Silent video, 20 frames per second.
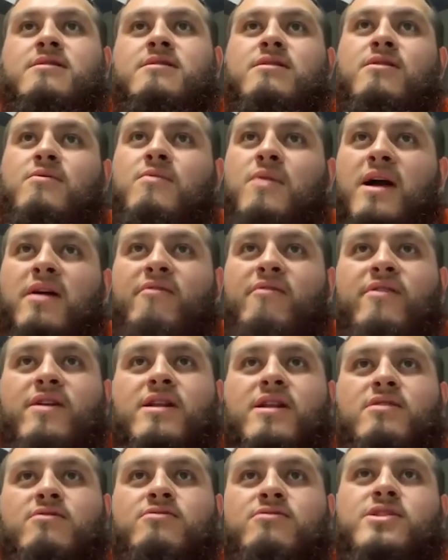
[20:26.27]

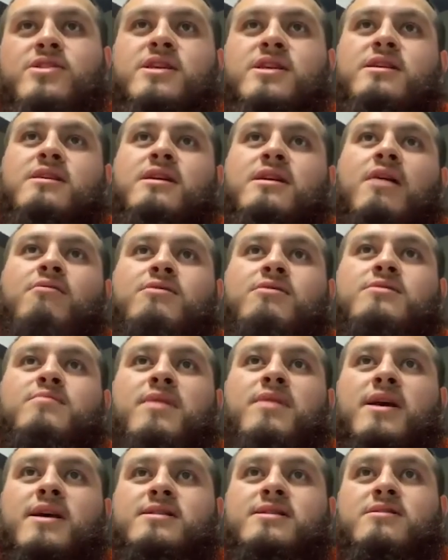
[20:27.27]
YFN Lucci, I was
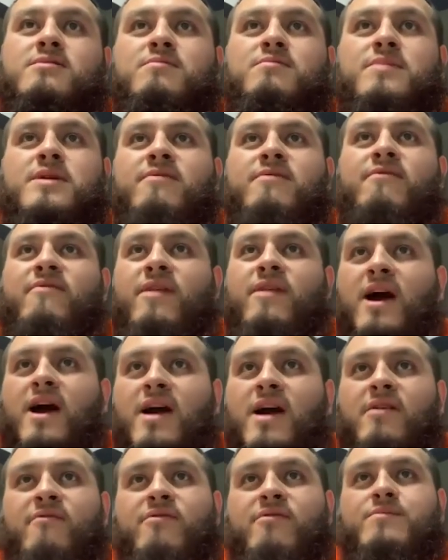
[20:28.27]
blessed to meet
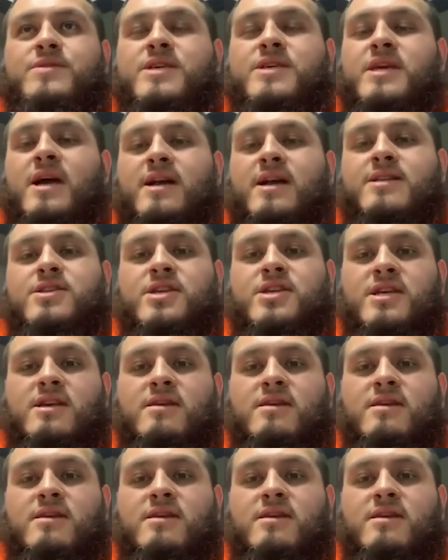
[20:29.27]
Fly from TIG,